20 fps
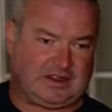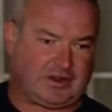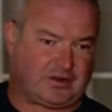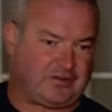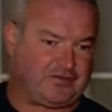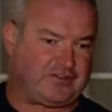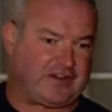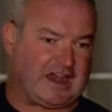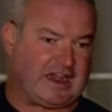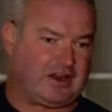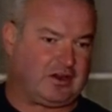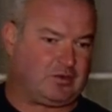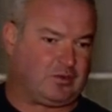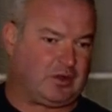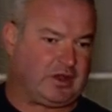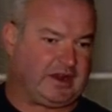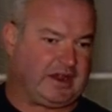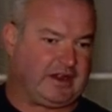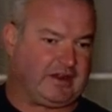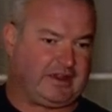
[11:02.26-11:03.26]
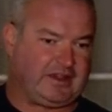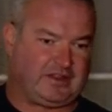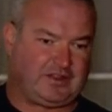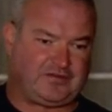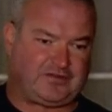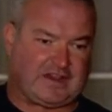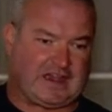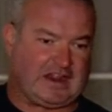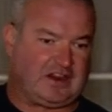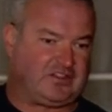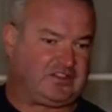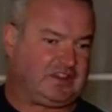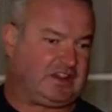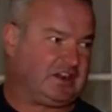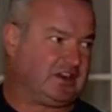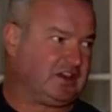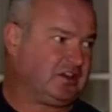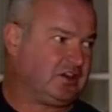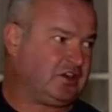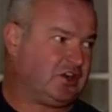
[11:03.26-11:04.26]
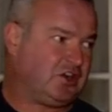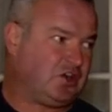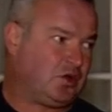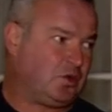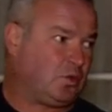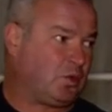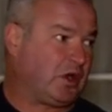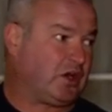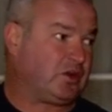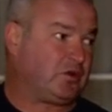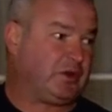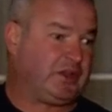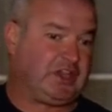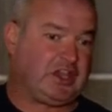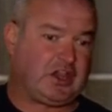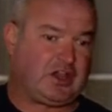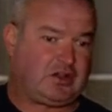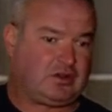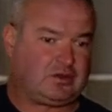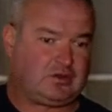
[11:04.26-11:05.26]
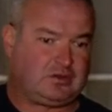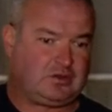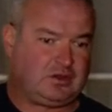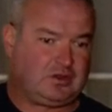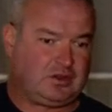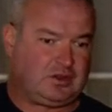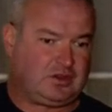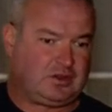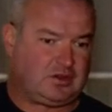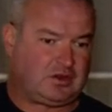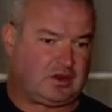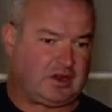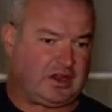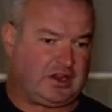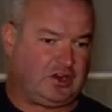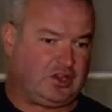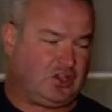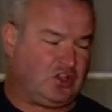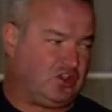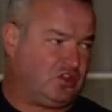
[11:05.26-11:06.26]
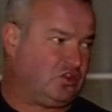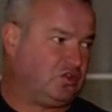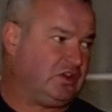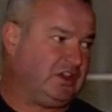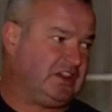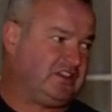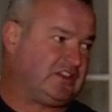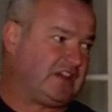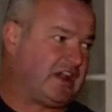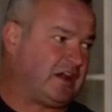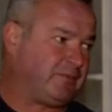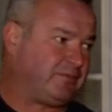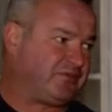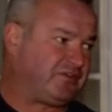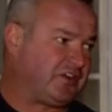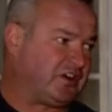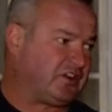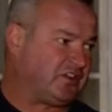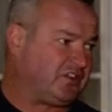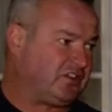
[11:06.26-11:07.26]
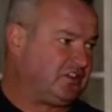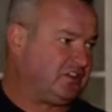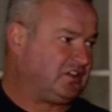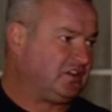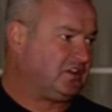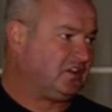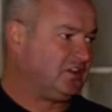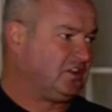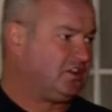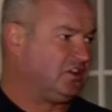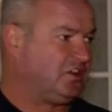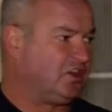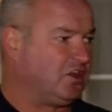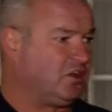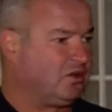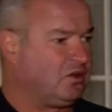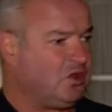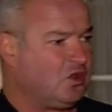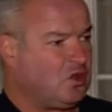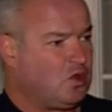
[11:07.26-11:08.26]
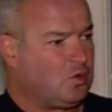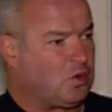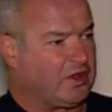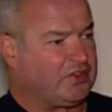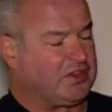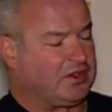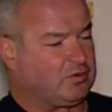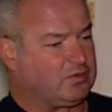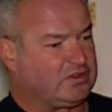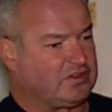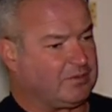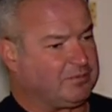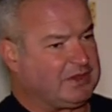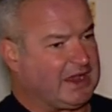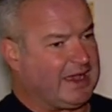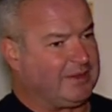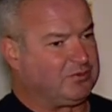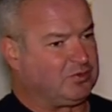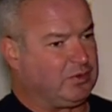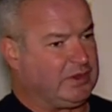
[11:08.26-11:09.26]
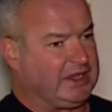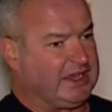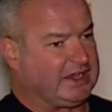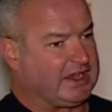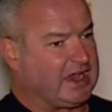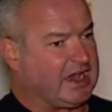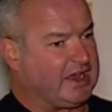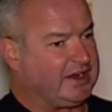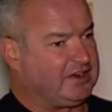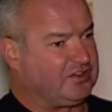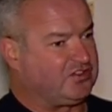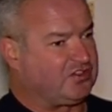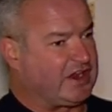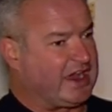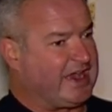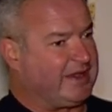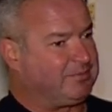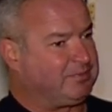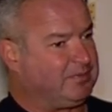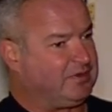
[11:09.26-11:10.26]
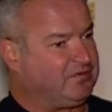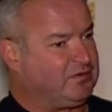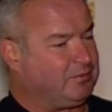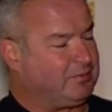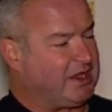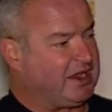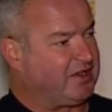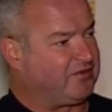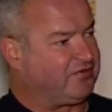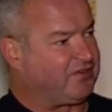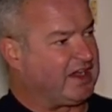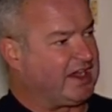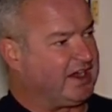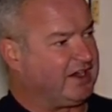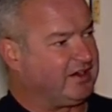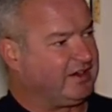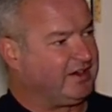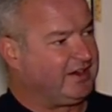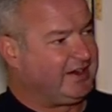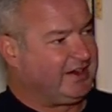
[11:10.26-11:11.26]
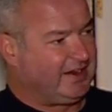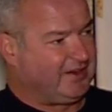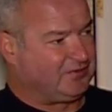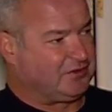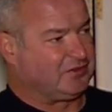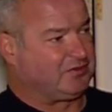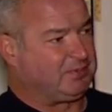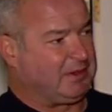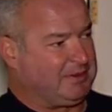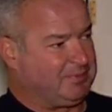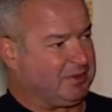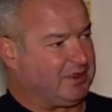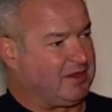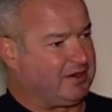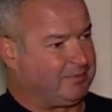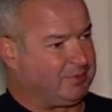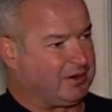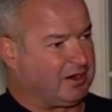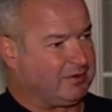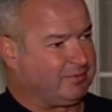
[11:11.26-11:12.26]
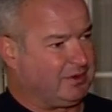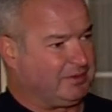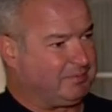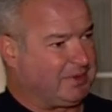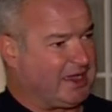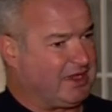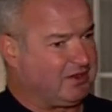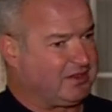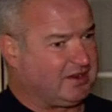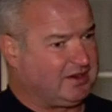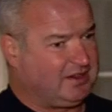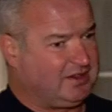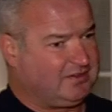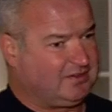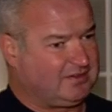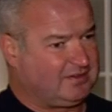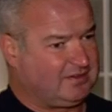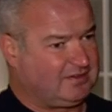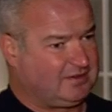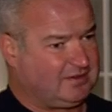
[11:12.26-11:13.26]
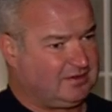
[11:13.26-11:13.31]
little fire in one area. The fire's here, where do we go? All right, who needs help first? You know, I think sometimes we get caught in a trap. If you make a fire, if there's people on apartment balconies,